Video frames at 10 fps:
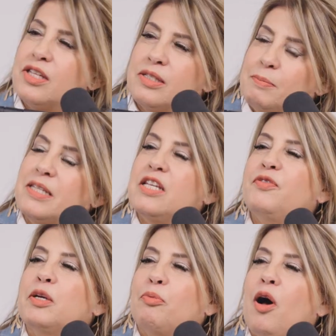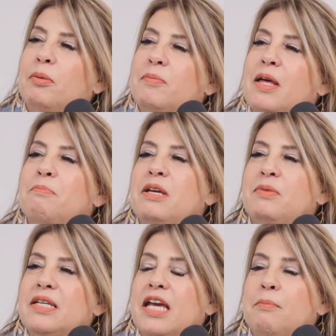specific problem that
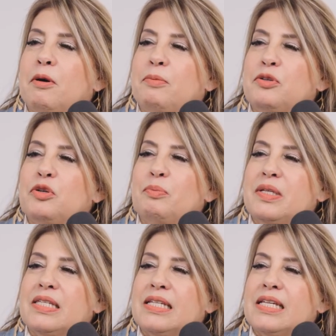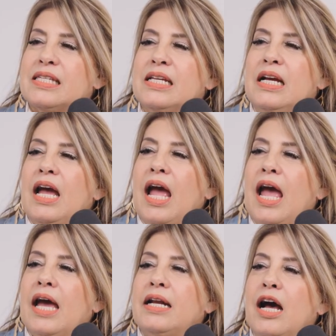maybe came up in your business,
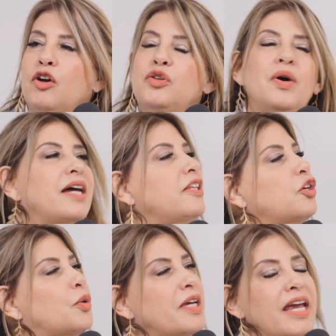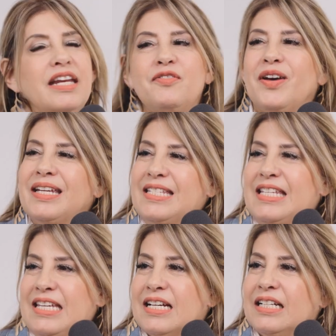and how you had the creative
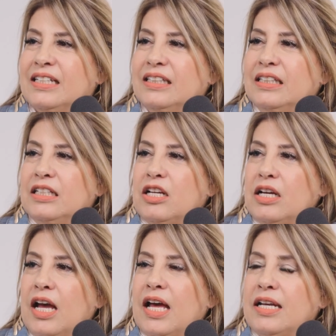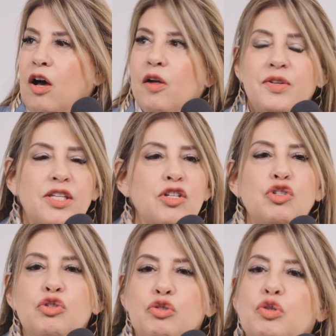idea and all of a
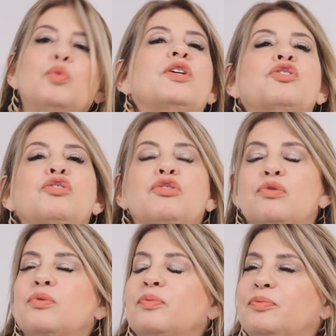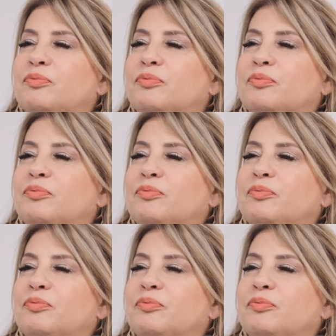sudden you knew what to do.